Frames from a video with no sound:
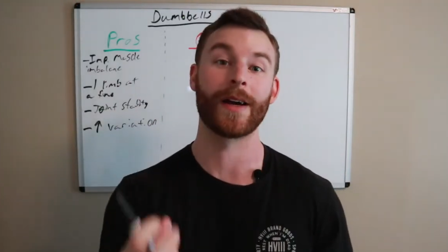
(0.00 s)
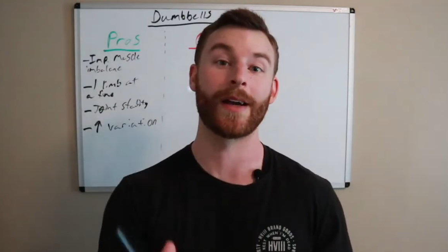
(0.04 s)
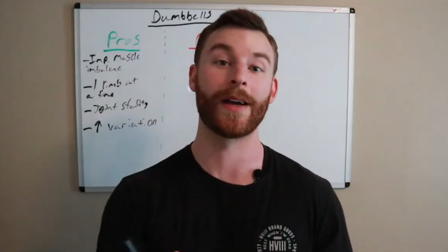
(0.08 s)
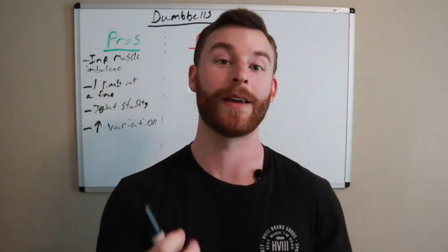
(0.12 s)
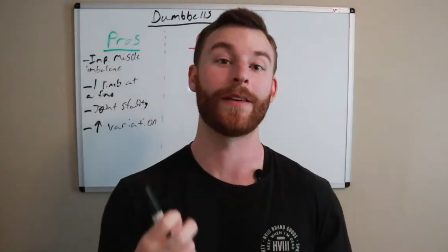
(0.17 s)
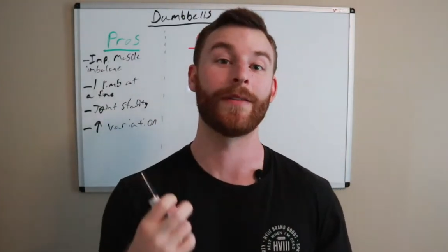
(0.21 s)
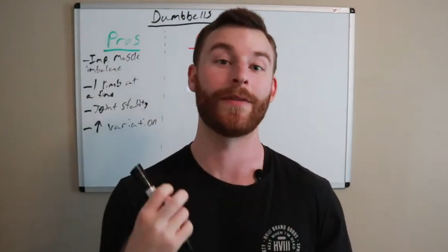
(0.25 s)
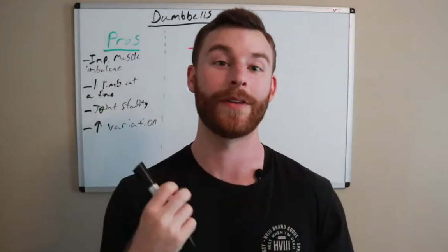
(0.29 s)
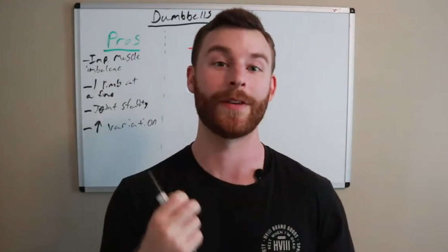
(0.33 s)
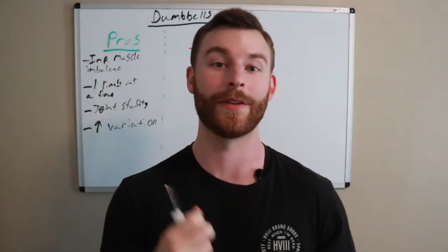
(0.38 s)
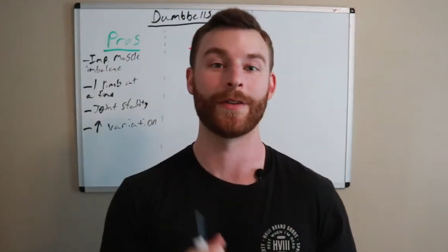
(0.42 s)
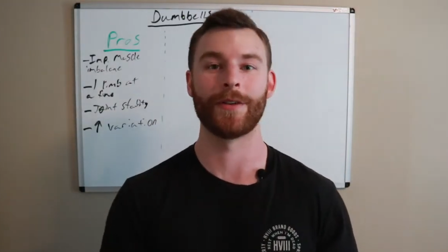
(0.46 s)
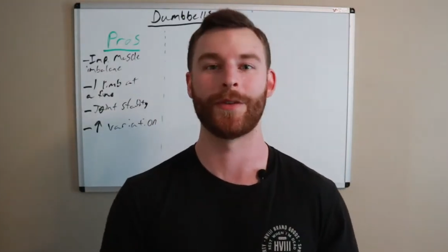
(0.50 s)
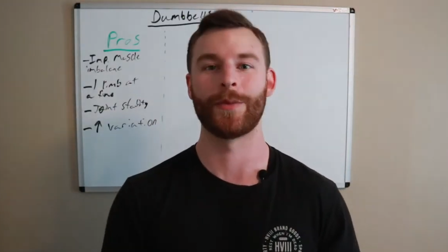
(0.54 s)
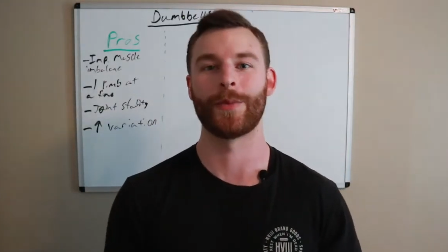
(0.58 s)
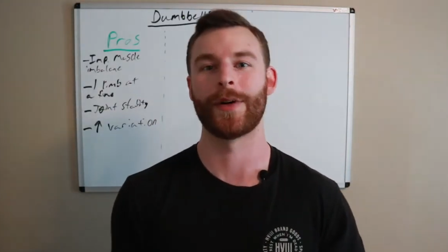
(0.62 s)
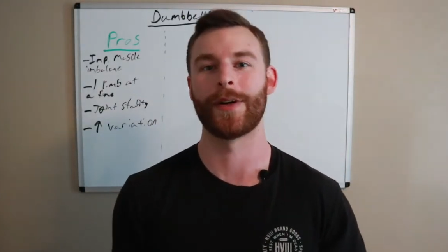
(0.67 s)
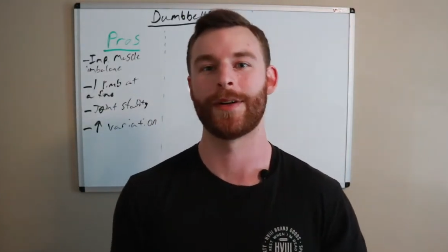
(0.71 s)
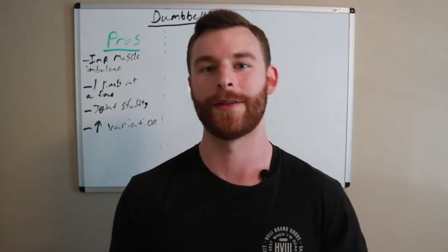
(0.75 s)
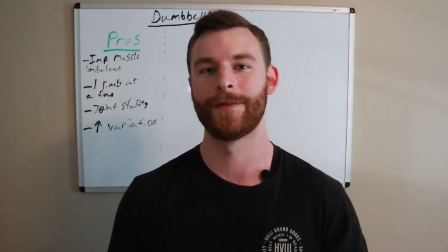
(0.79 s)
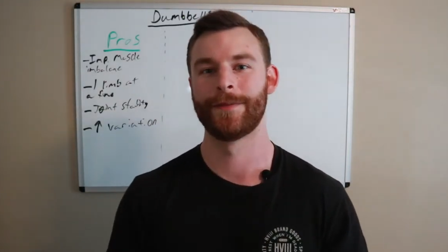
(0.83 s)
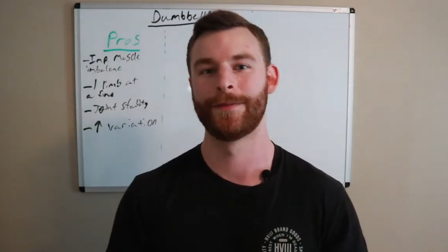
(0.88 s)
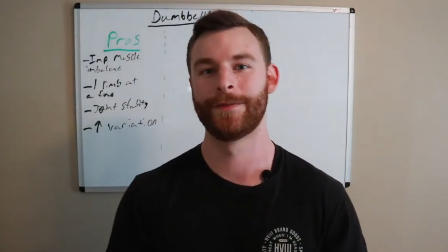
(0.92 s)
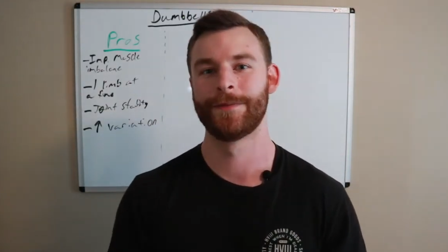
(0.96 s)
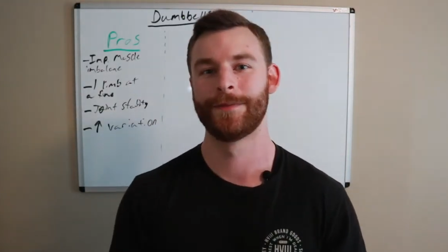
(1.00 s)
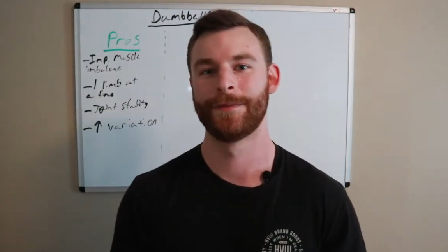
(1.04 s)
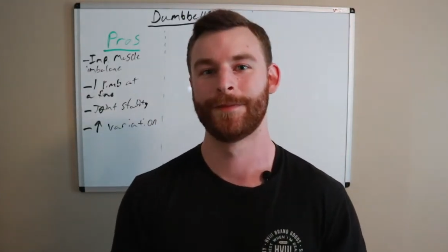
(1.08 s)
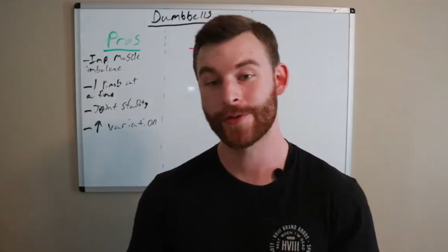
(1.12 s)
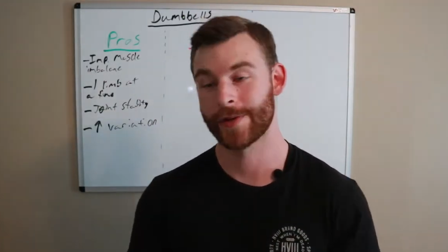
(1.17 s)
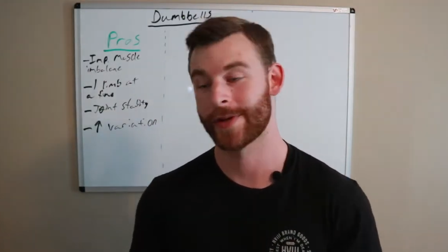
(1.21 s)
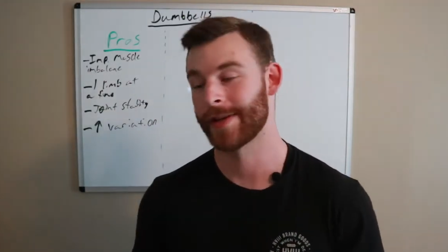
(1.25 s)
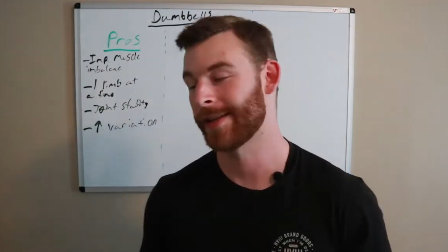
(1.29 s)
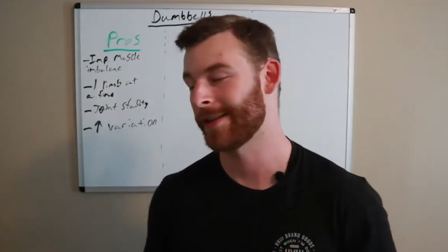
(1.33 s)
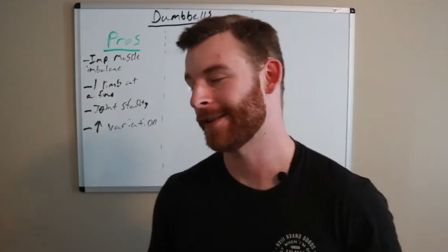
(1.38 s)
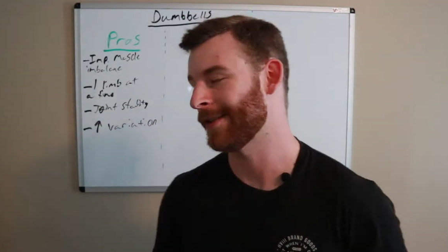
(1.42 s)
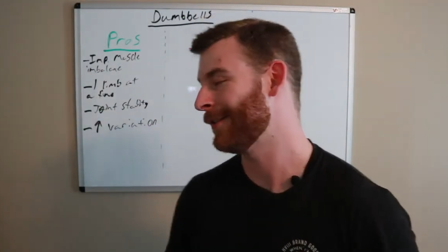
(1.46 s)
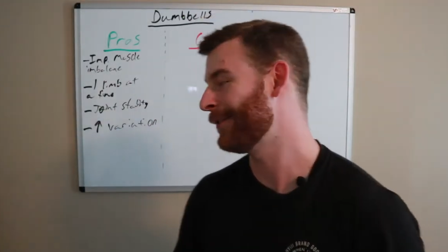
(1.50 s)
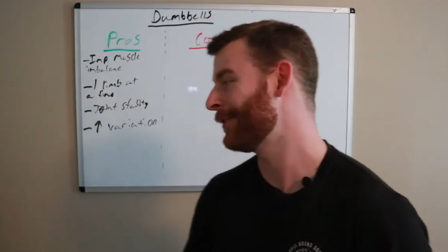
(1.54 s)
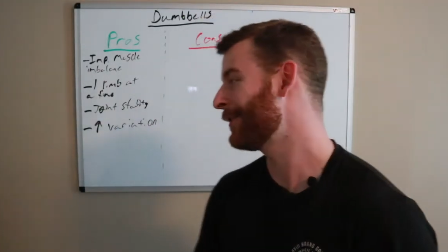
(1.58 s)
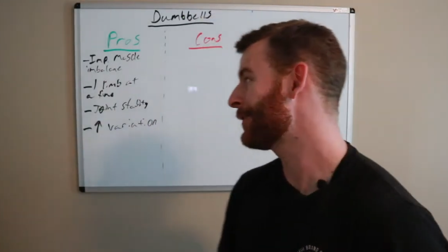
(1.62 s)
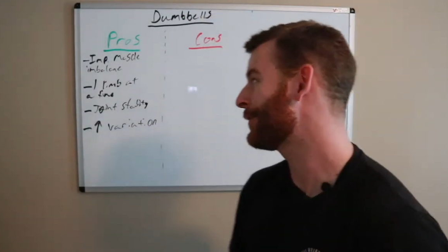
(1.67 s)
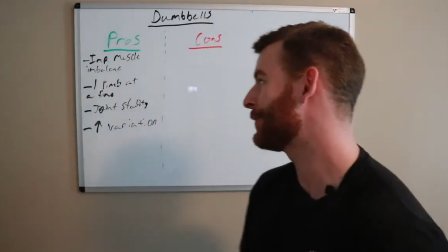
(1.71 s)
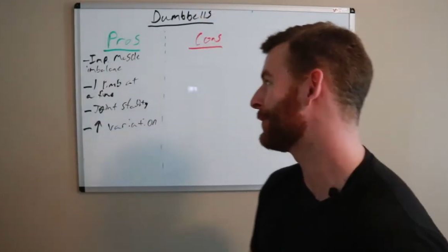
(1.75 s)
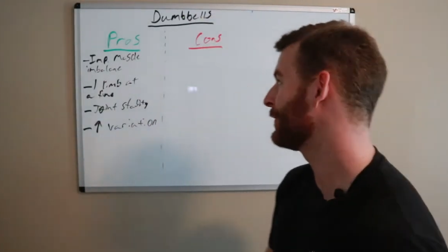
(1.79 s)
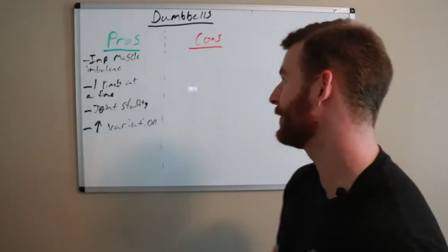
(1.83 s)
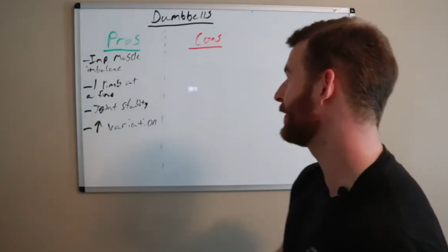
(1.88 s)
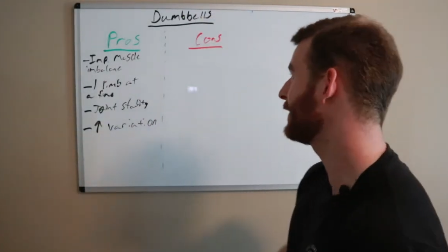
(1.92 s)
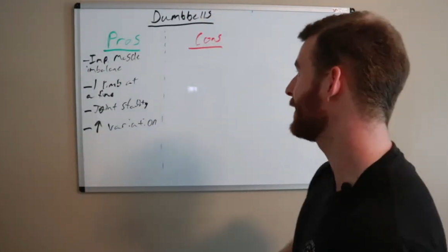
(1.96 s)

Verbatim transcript: I have here as well. Okay, so